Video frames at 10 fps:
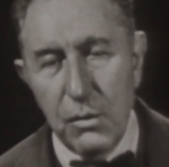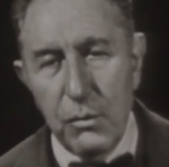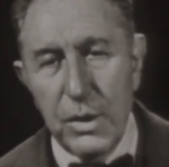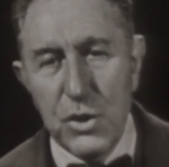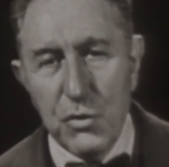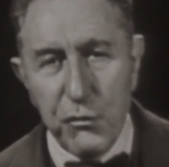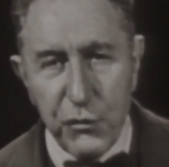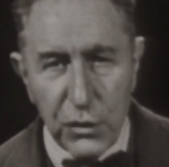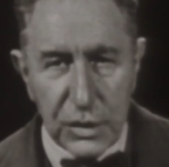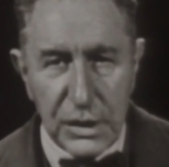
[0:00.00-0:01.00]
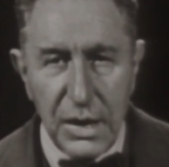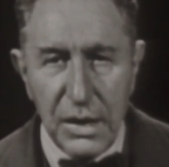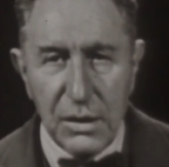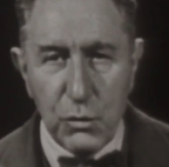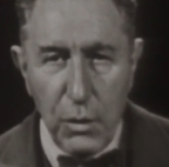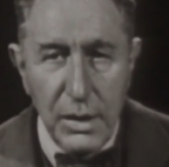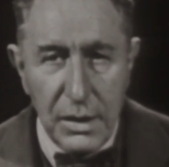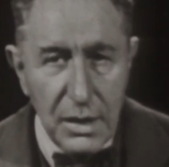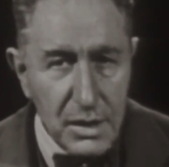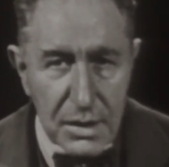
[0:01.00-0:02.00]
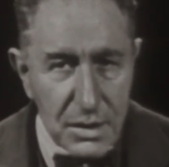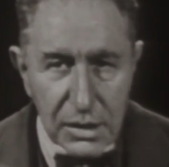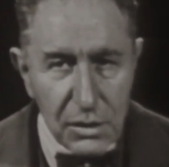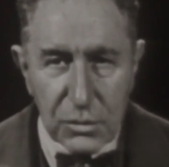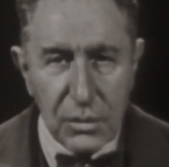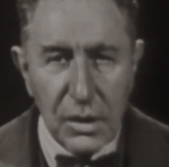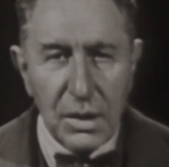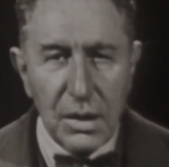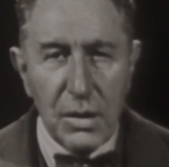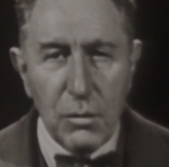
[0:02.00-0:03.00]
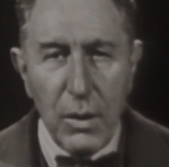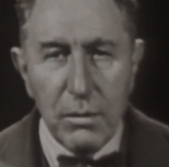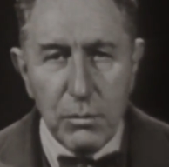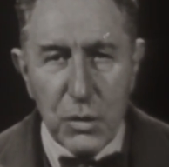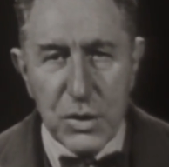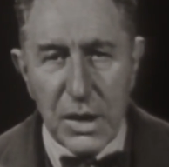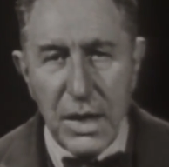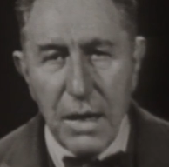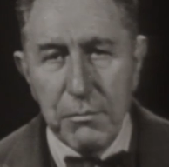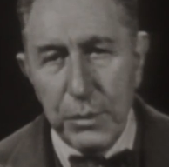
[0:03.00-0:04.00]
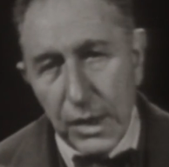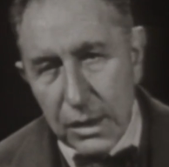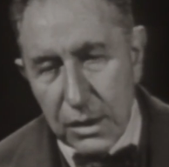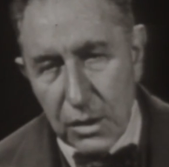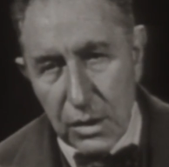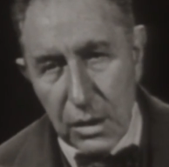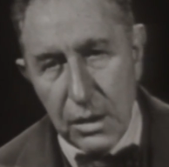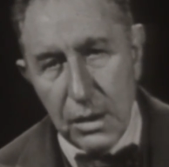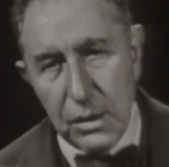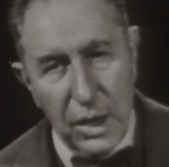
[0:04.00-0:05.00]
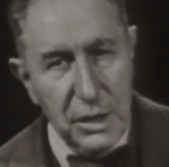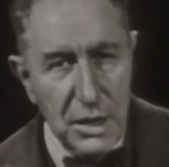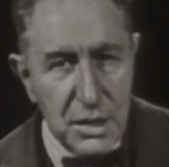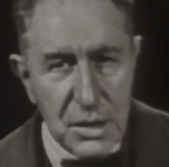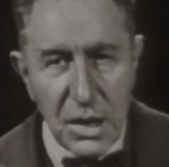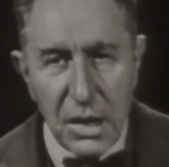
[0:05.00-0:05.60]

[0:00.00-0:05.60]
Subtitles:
which 40, 20 years ago were mostly empirical, that is,